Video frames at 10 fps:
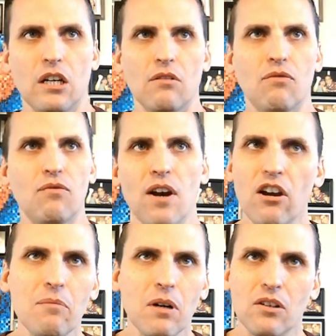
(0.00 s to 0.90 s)

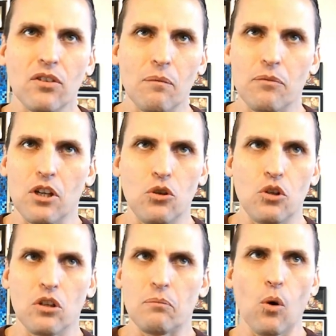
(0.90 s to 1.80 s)
very much something you
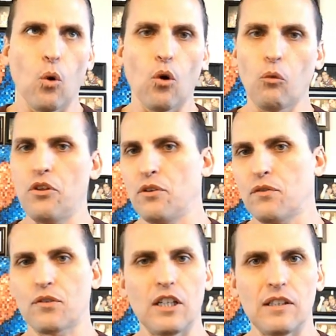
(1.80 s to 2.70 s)
can pour with your
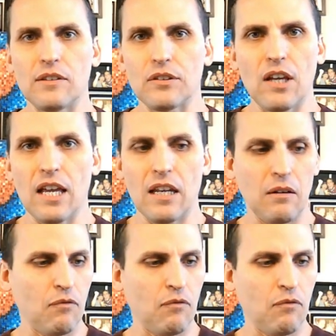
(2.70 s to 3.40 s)
friends and